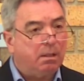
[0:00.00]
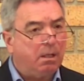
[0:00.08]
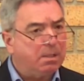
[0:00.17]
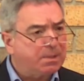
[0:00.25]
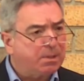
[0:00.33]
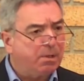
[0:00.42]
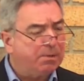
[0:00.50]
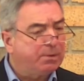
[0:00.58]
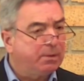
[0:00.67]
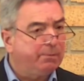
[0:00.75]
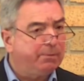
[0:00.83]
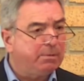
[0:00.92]
Ask God to
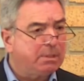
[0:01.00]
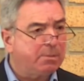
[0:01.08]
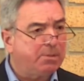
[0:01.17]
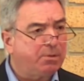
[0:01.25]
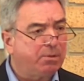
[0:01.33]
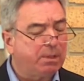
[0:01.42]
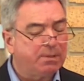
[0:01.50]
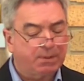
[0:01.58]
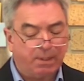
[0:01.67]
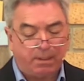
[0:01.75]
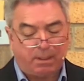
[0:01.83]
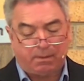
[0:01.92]
give you a special
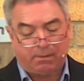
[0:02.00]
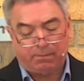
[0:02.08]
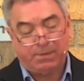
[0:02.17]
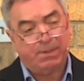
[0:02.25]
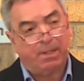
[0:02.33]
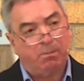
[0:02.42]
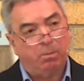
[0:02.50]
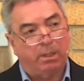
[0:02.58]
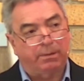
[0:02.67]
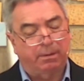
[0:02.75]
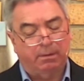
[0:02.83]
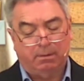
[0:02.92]
concern for
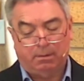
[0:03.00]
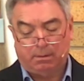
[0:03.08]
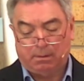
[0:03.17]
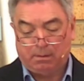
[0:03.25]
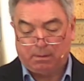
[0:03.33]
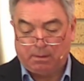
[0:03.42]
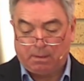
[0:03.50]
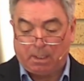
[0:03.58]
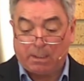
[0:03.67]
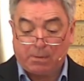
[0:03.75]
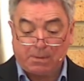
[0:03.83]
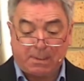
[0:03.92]
someone,
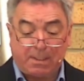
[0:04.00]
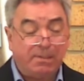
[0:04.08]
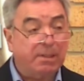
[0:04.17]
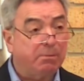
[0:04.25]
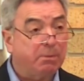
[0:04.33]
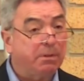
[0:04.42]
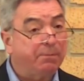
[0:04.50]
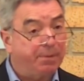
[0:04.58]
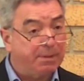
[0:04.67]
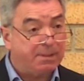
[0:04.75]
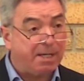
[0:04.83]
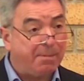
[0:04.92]
and I would say someone of
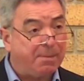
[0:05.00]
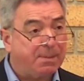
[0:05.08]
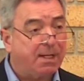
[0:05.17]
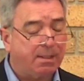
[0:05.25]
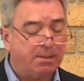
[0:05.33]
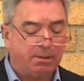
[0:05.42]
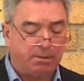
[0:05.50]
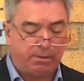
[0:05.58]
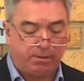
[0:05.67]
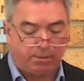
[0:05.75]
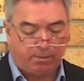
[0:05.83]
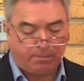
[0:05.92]
the same sex as
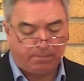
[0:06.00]
you.